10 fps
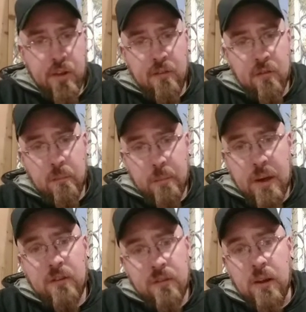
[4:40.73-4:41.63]
flavor of
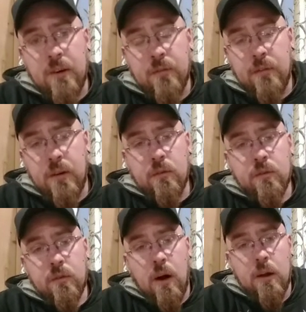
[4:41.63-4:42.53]
peach snuff I've ever
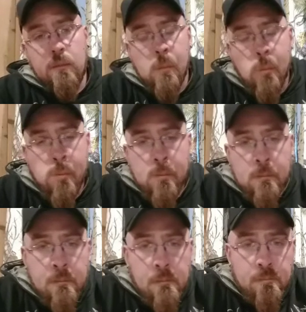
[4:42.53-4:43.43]
tried.
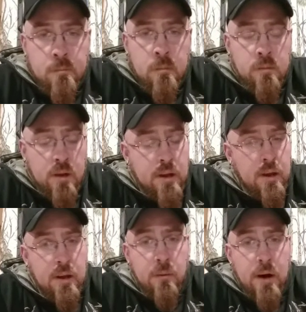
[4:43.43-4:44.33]

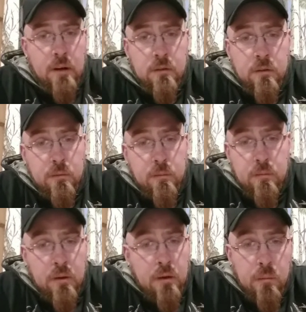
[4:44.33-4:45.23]
It, will outdo
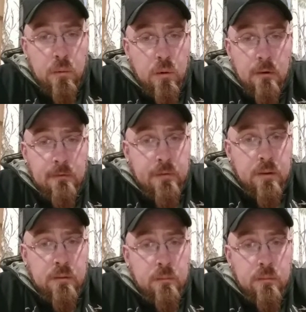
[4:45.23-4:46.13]
Timberwolf
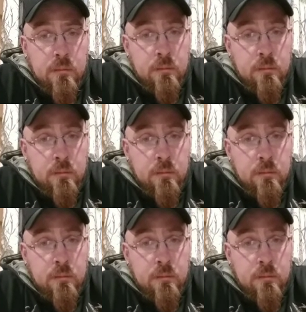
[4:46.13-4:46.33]
and